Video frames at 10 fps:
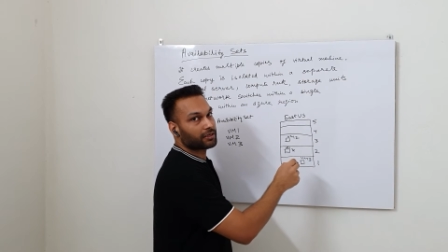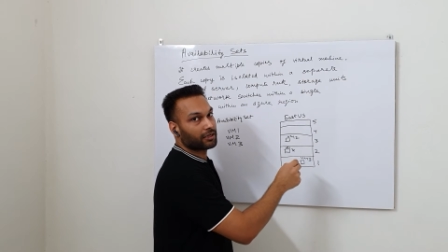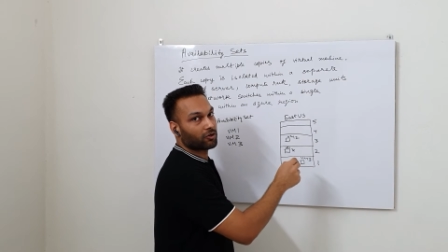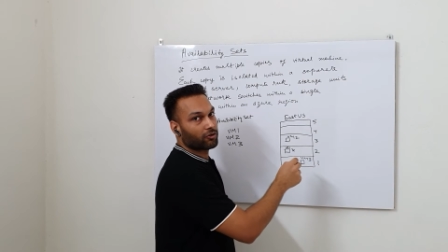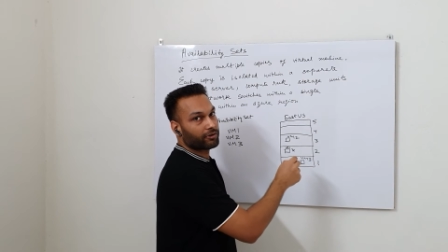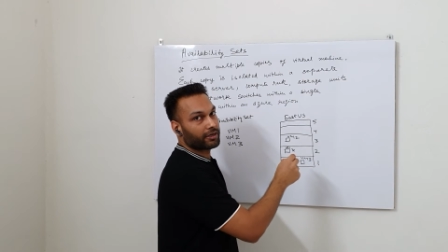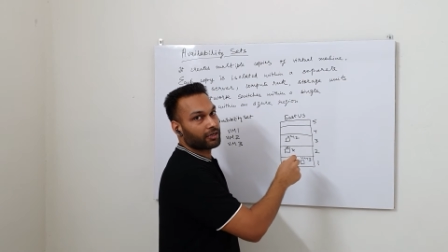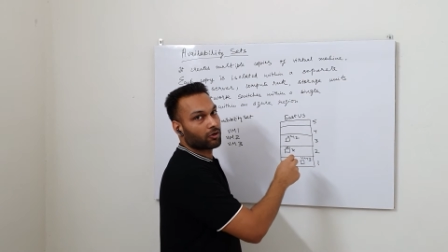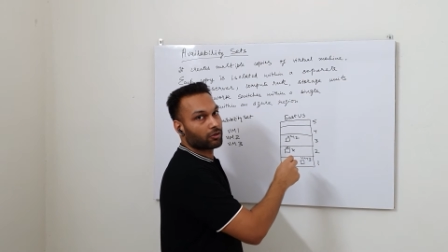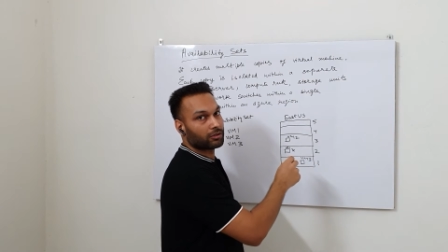running already
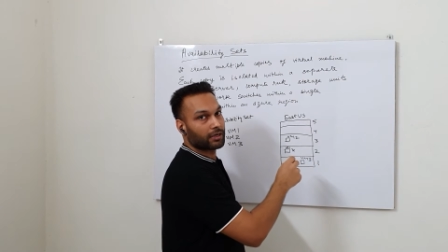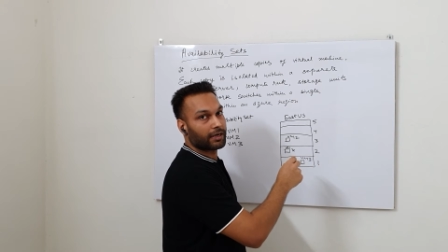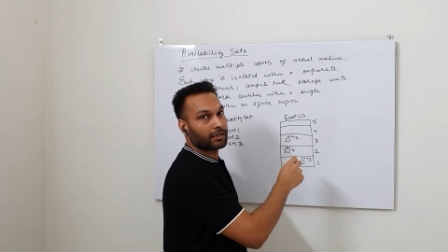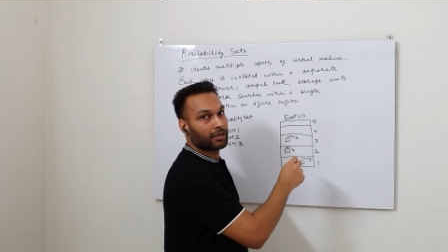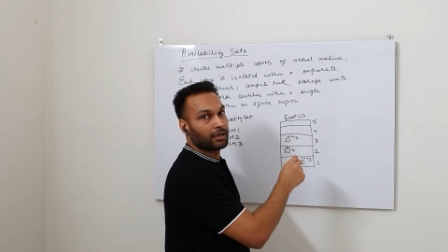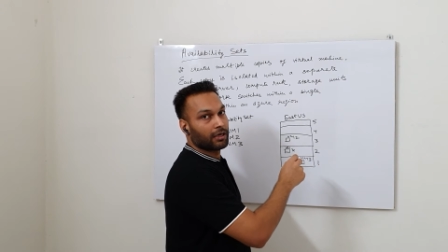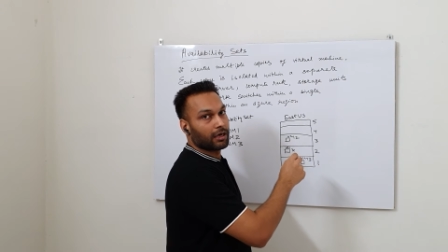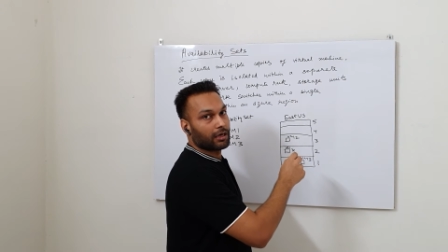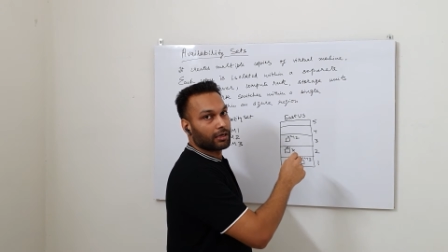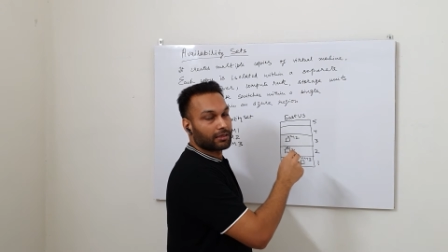on that
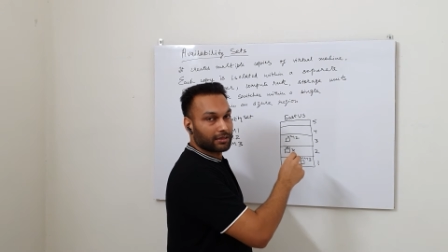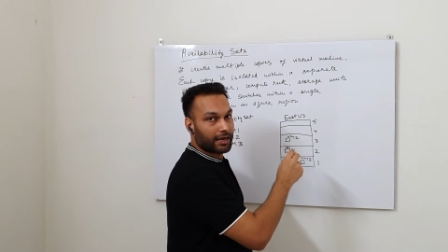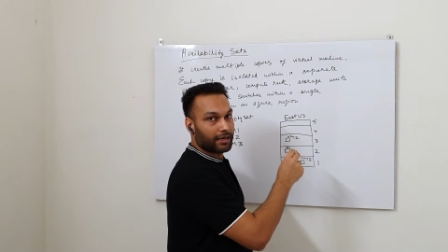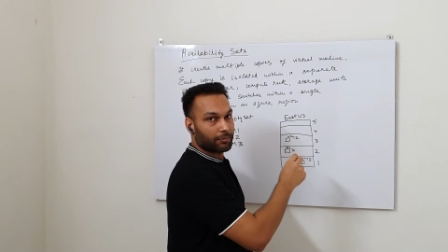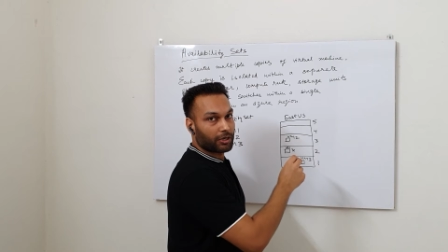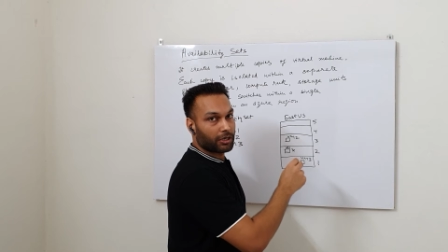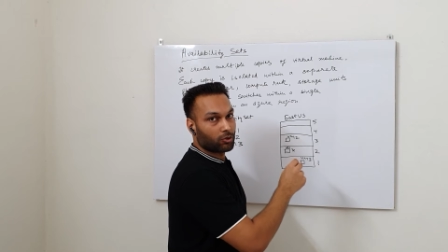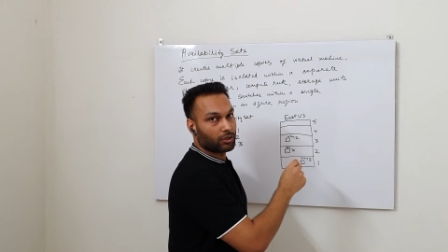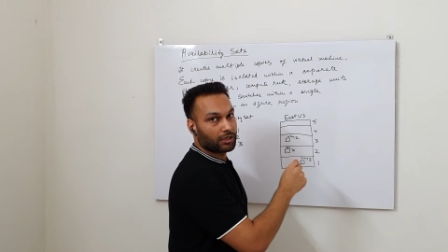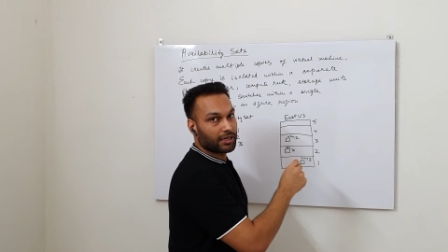in that
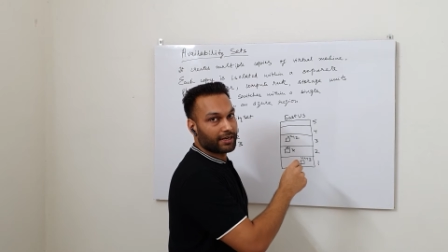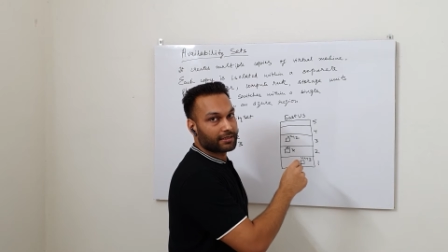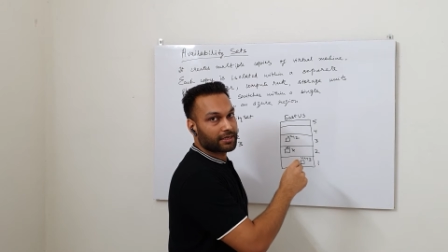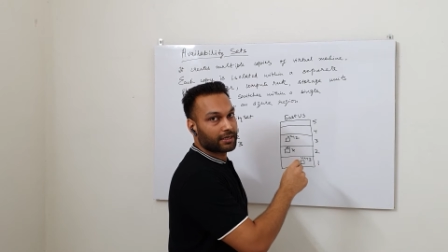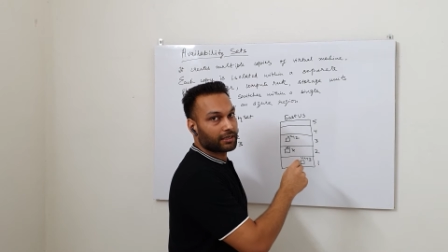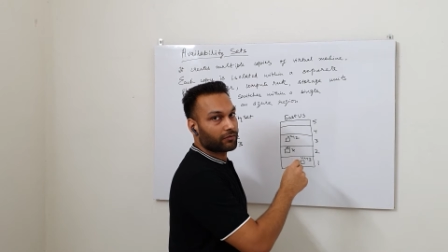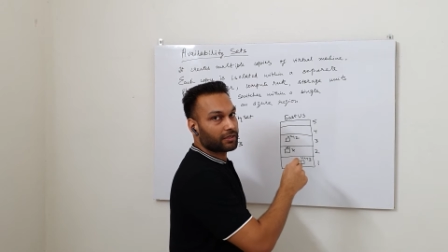particular data center,